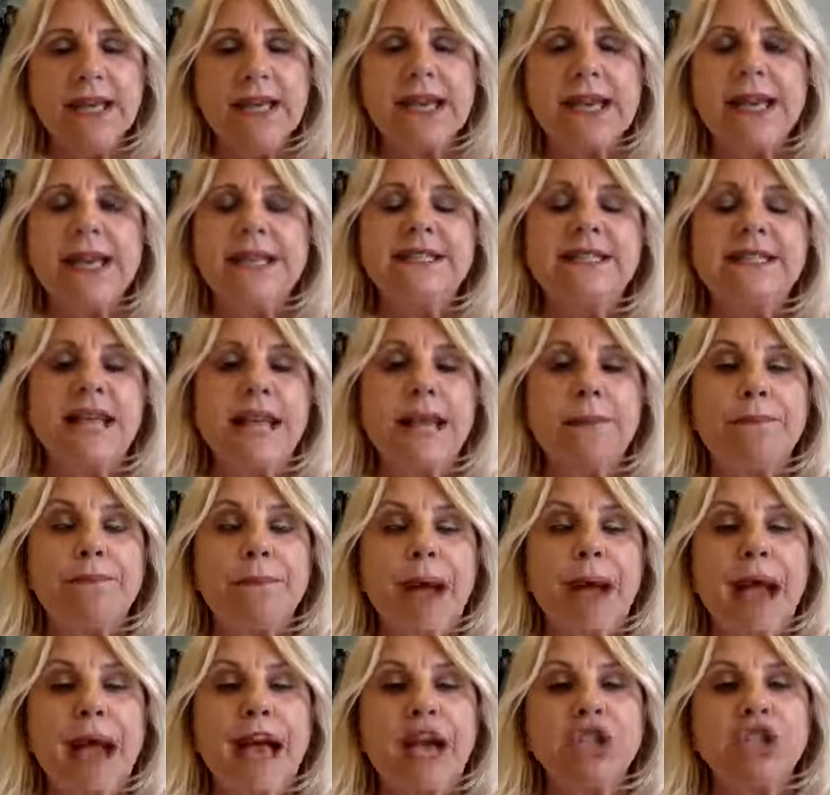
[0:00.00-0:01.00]
It's a
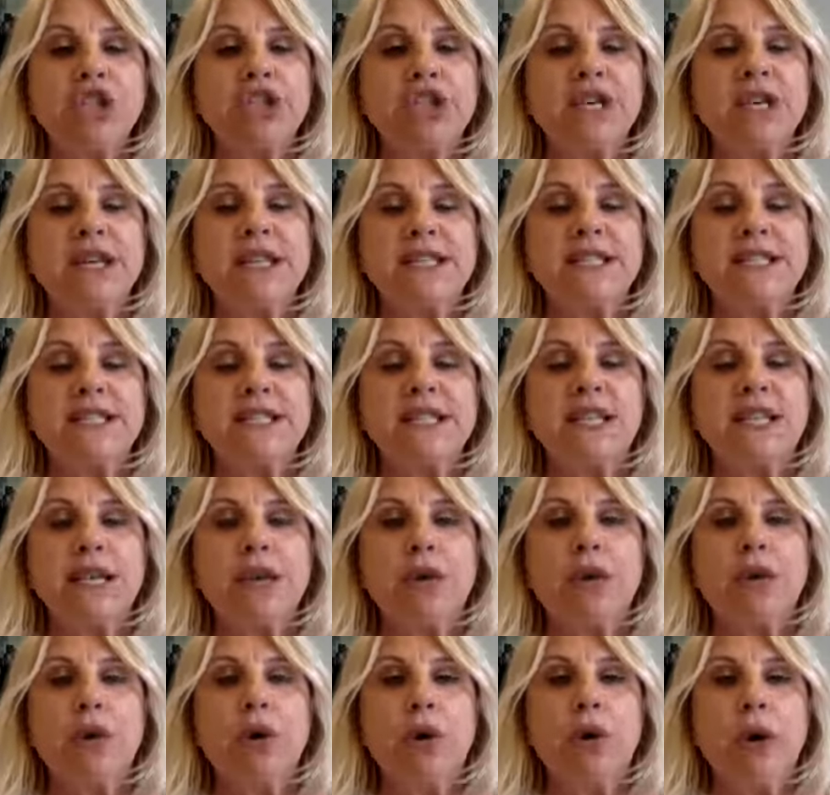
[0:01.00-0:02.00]
passion and a
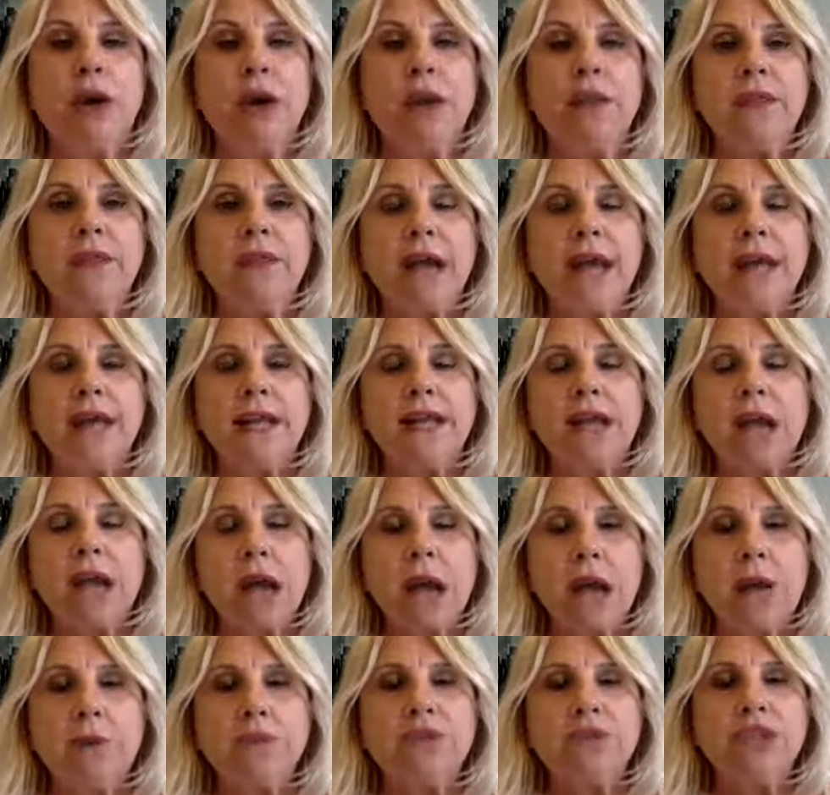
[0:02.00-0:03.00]
skill that
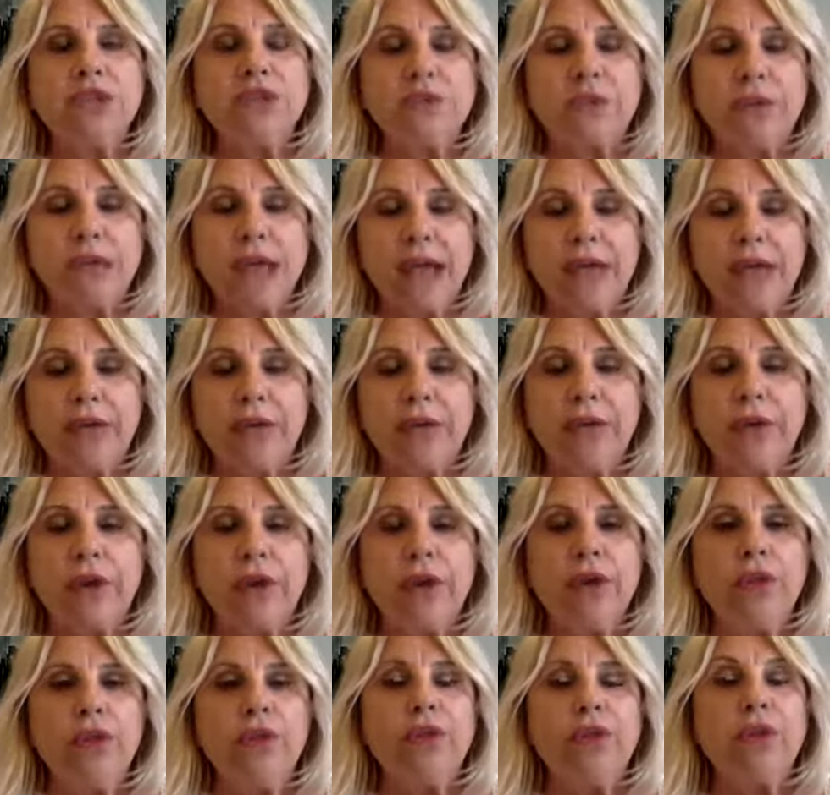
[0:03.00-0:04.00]
comes
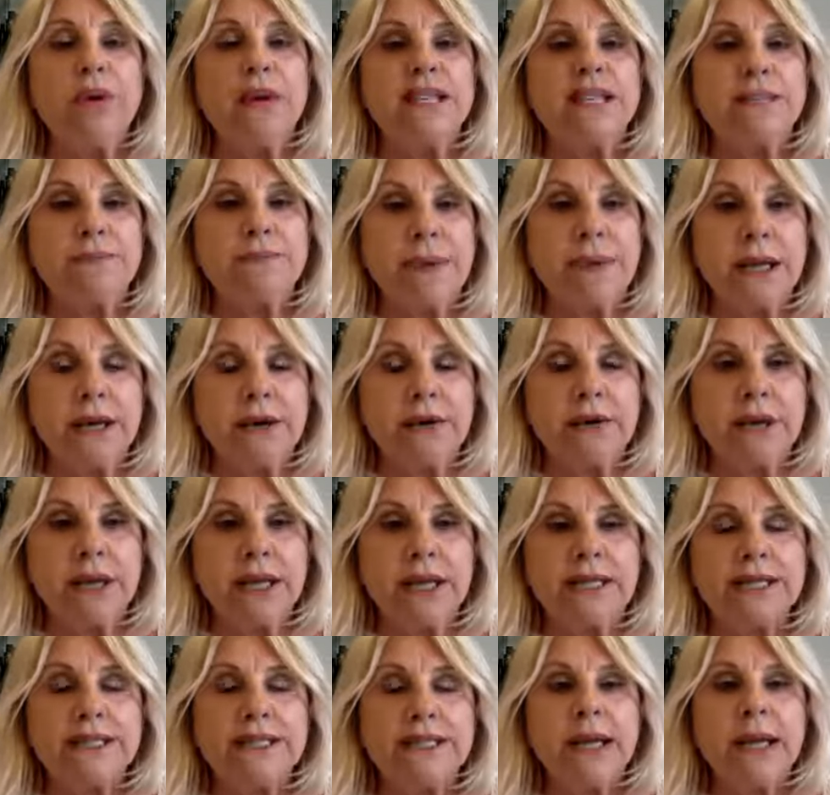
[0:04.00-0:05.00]
together through
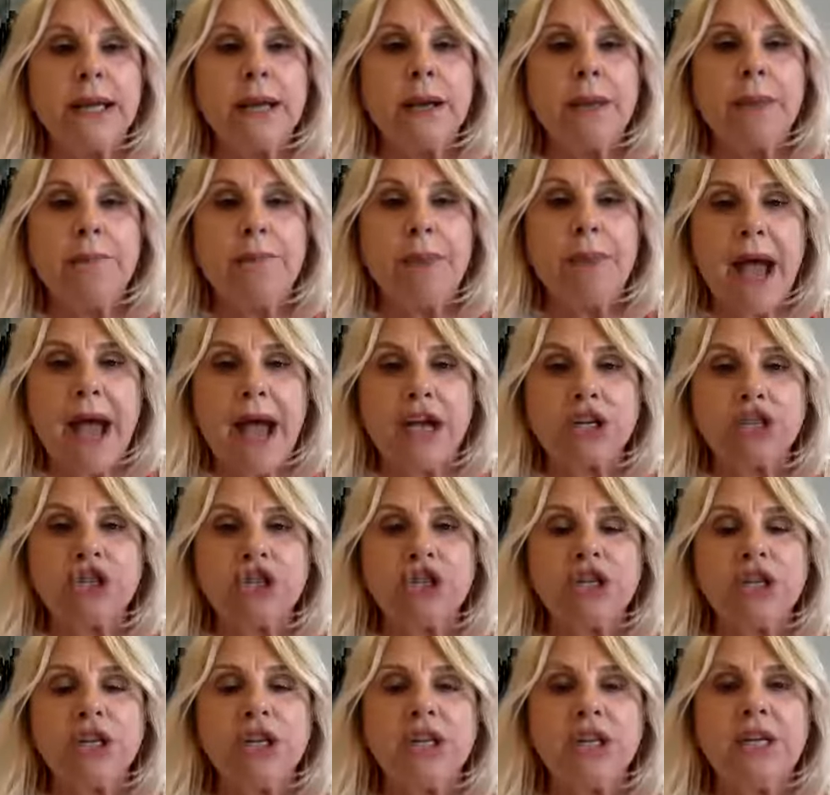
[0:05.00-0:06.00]
experience,
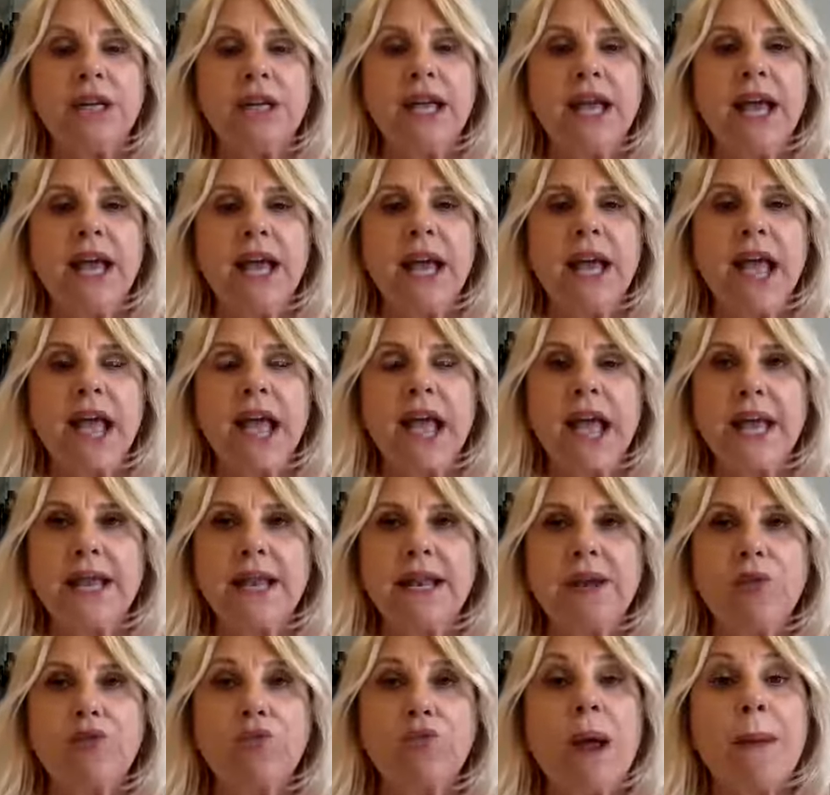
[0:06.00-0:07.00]
passion, and
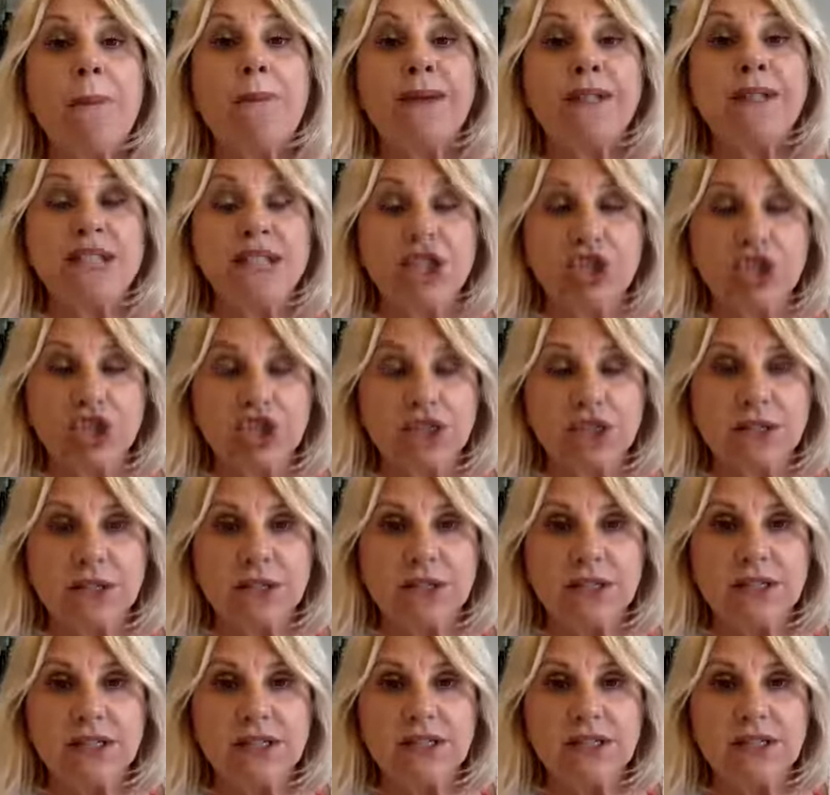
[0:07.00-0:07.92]
repetition.